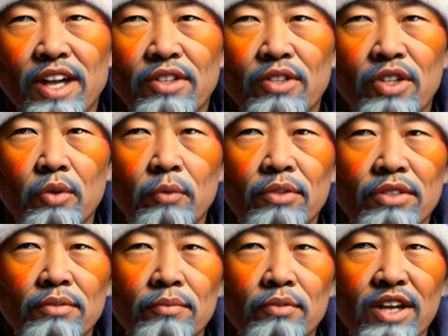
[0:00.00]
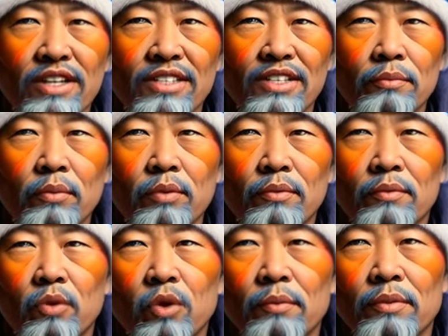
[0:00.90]
and she was invited to
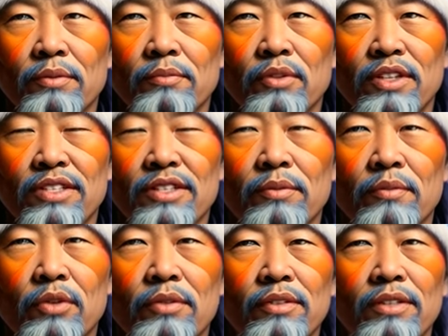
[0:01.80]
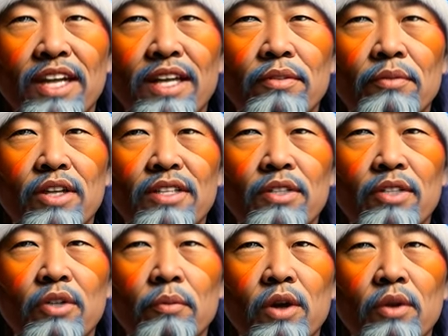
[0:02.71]
perform at festivals and
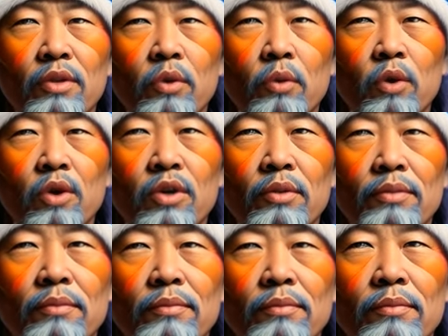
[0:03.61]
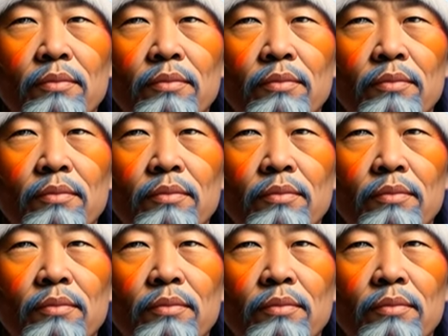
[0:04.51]
events around the world.